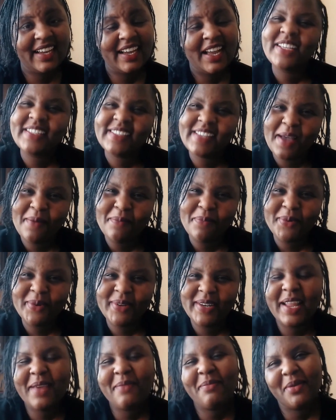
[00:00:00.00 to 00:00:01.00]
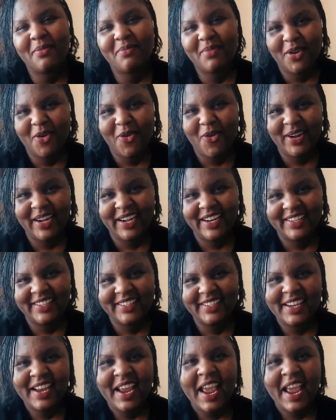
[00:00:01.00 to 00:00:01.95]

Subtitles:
For example, let me be honest.